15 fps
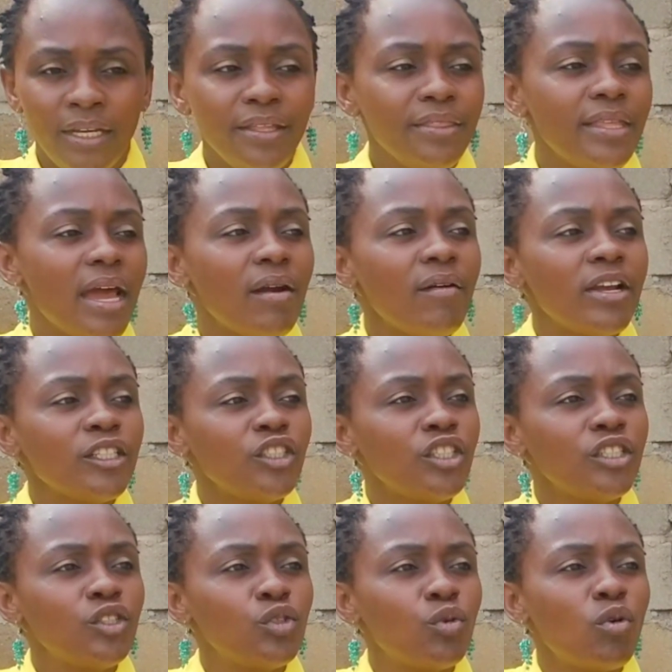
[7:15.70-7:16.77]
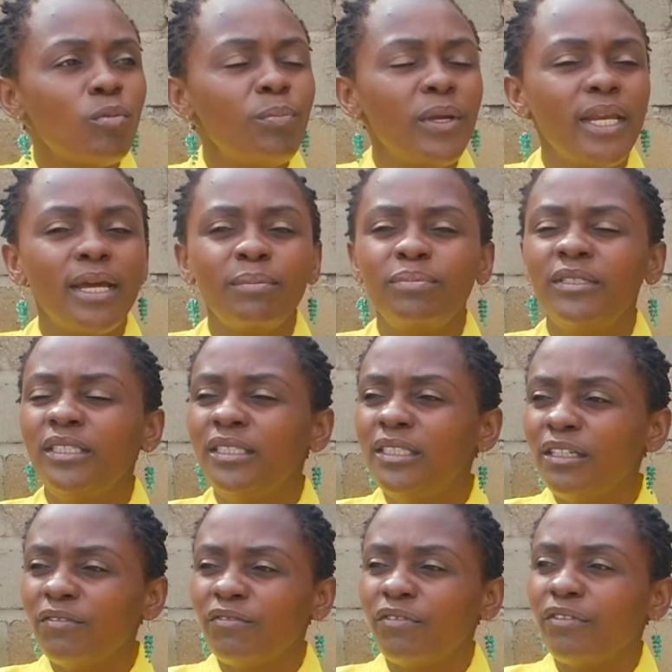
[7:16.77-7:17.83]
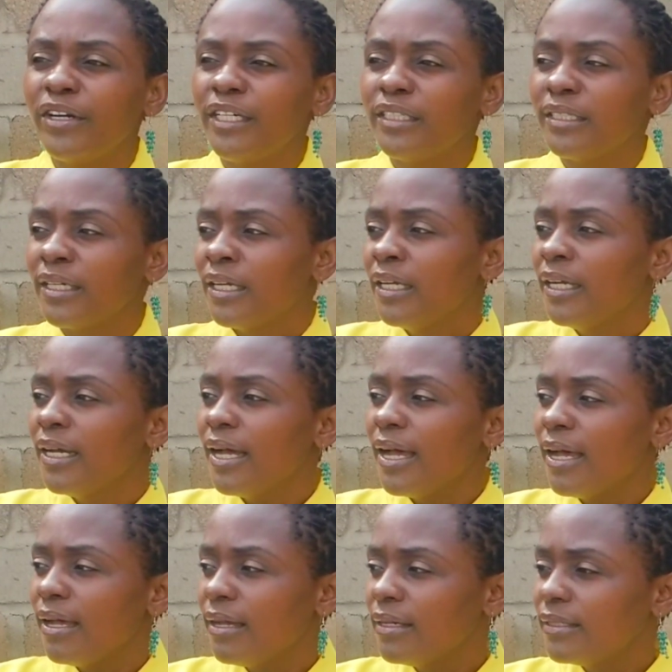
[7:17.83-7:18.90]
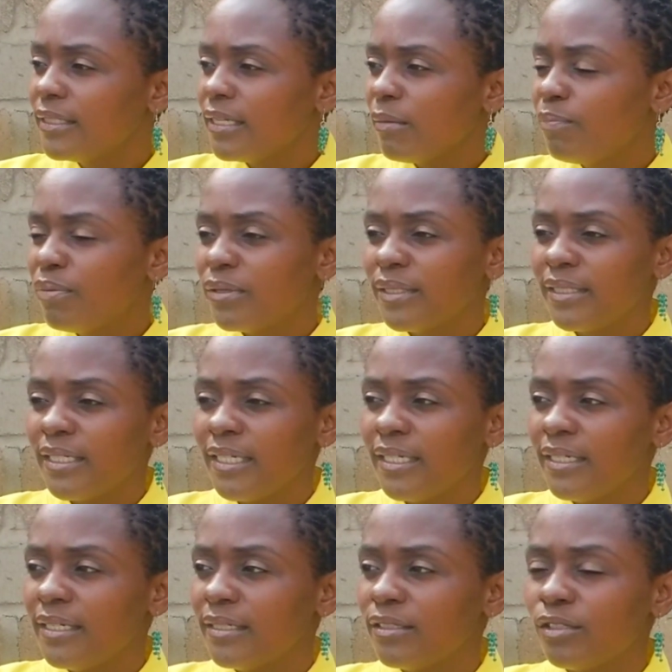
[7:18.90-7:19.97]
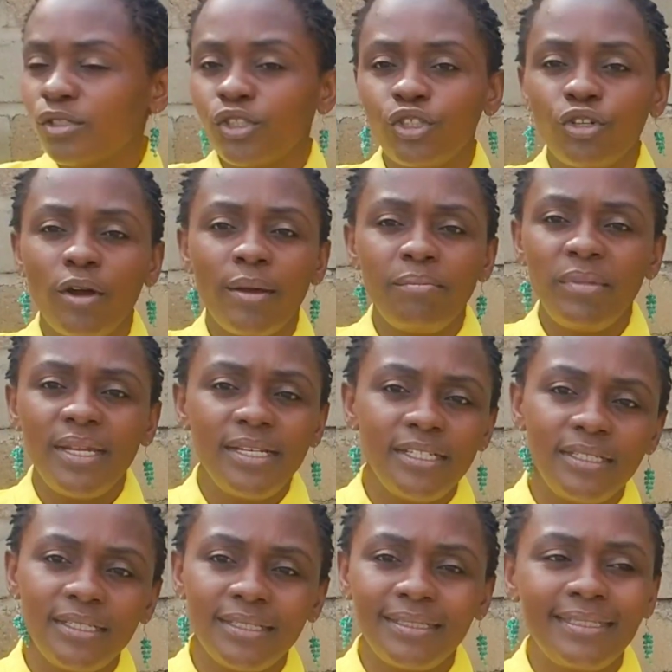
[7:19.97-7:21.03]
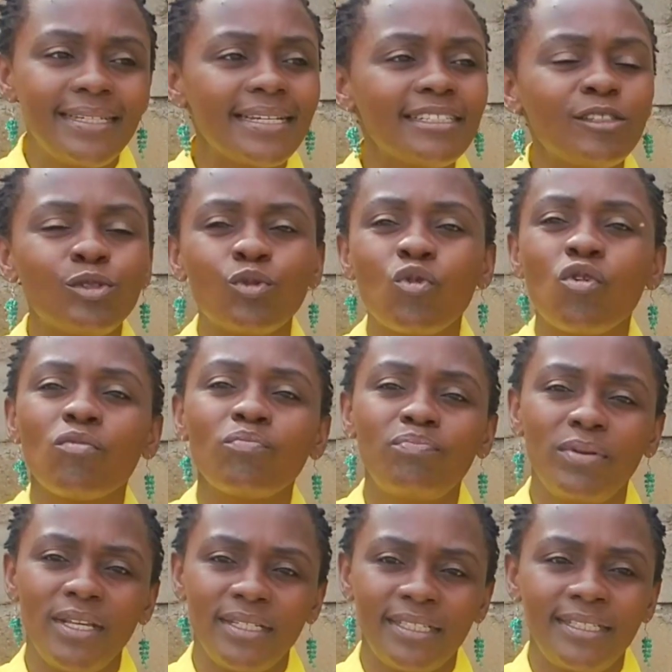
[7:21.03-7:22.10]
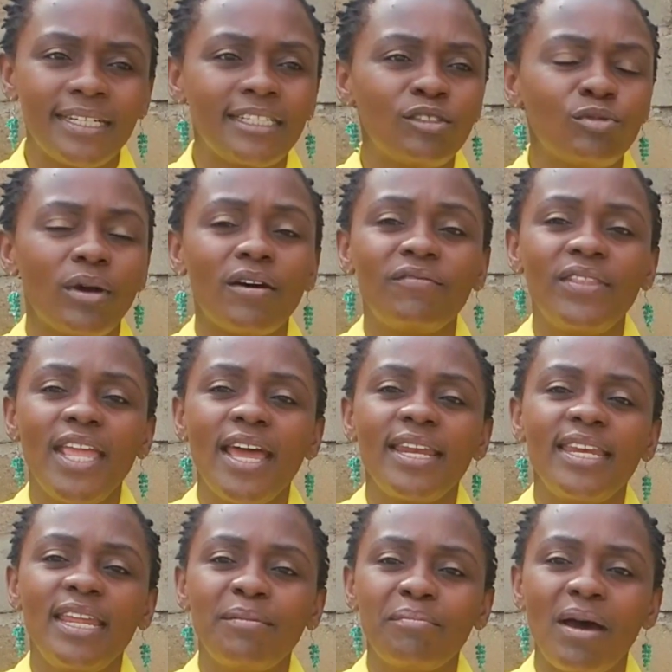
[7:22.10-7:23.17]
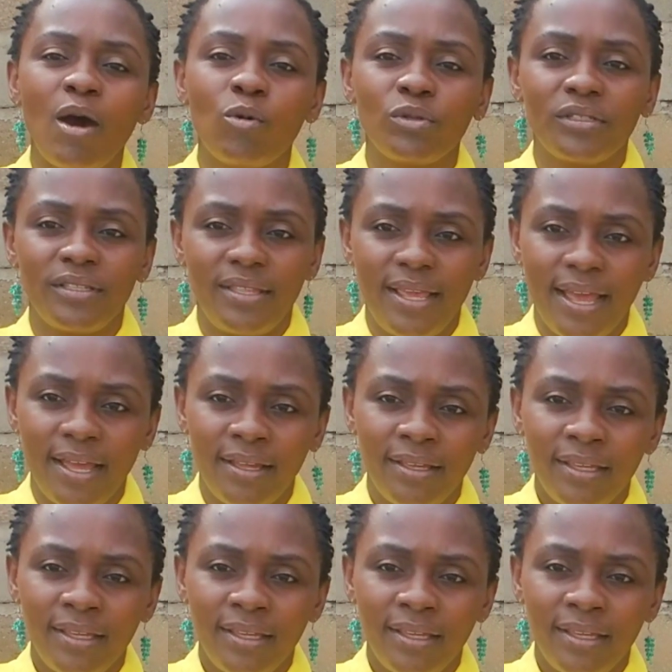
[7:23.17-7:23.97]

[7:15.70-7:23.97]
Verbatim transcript: They are rushing to open up different uh, supposed social amenities just to compete, just to have their name out there.